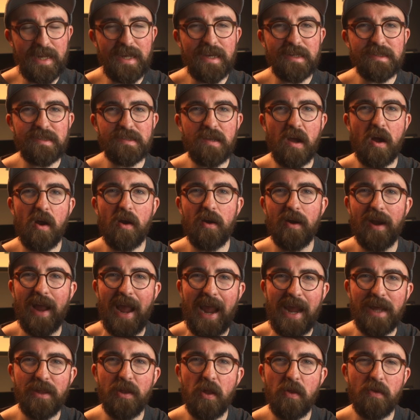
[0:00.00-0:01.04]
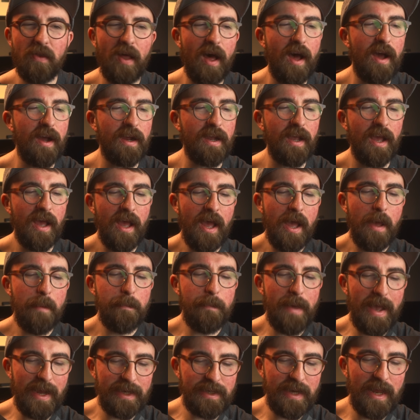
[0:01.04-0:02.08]
ESR Halo Lock
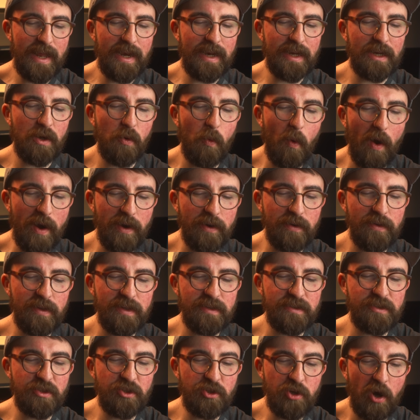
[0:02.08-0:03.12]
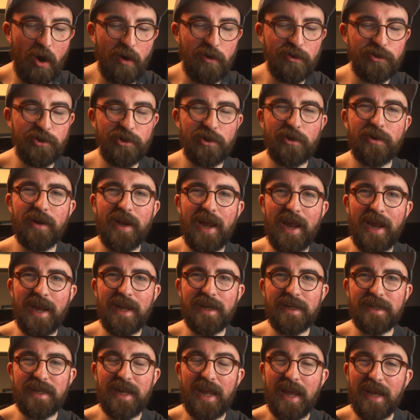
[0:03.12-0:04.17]
magnetic wireless charger
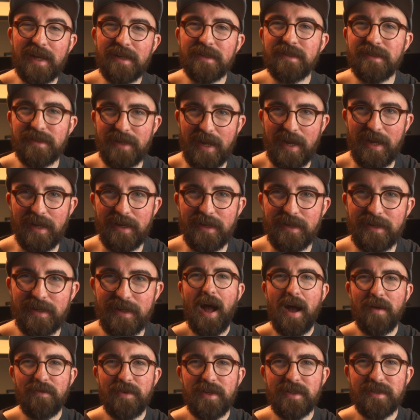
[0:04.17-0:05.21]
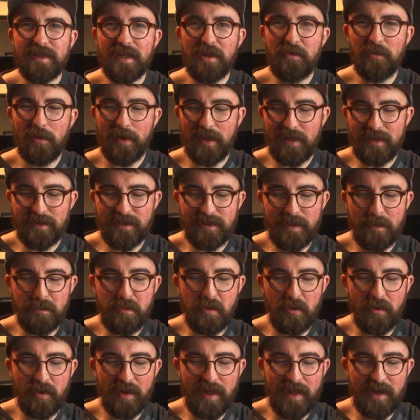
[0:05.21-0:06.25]
and kickstand. Obviously really
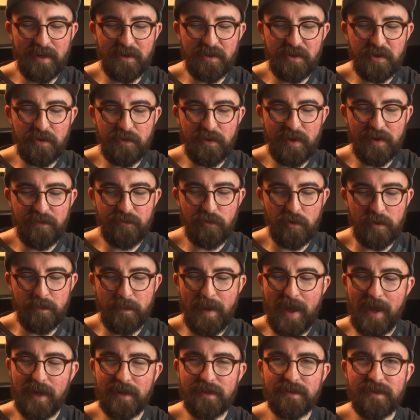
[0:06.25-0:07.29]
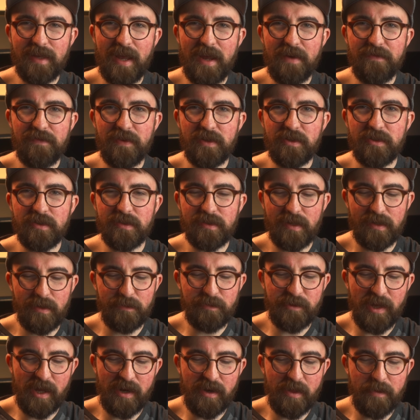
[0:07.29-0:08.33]
simple and intuitive with MagSafe. It just clips
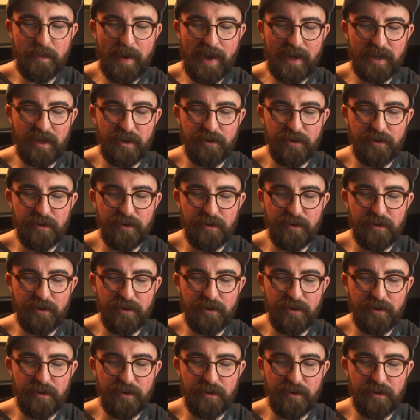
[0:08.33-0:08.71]
onto the back of